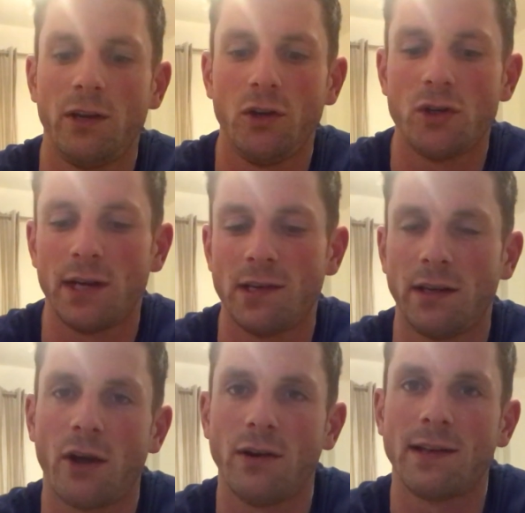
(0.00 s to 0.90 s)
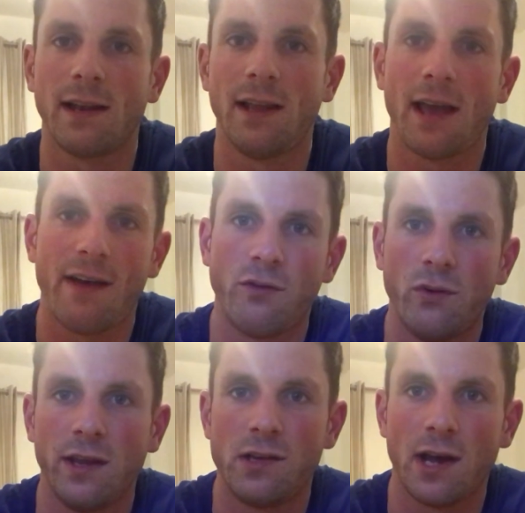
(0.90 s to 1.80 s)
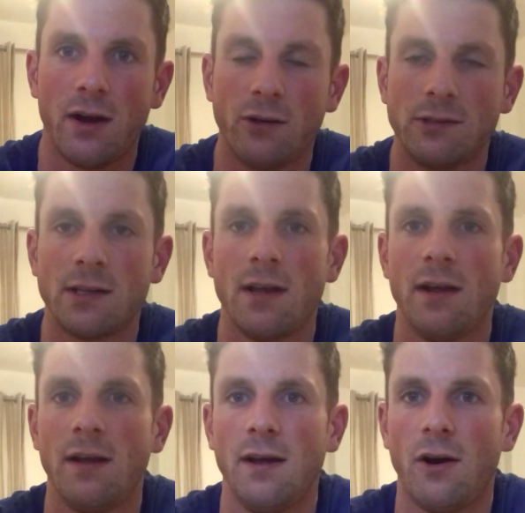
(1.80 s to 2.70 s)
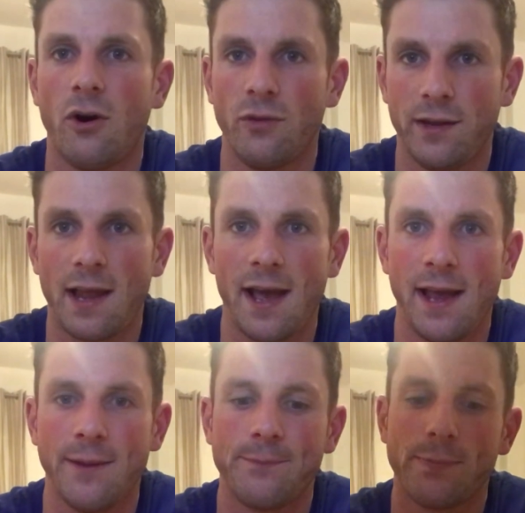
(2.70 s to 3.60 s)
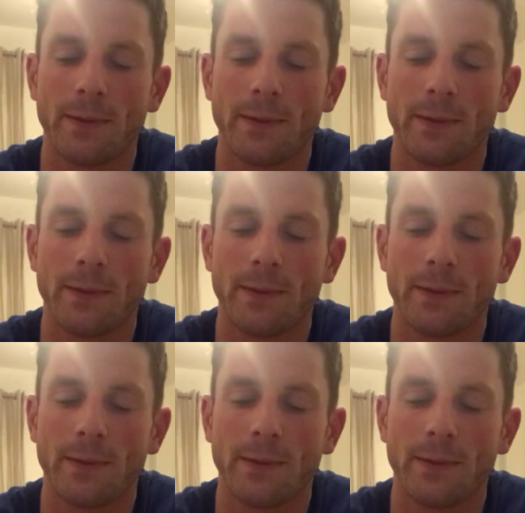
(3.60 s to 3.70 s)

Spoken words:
with your nutrition. Don't suddenly have all your gels on the day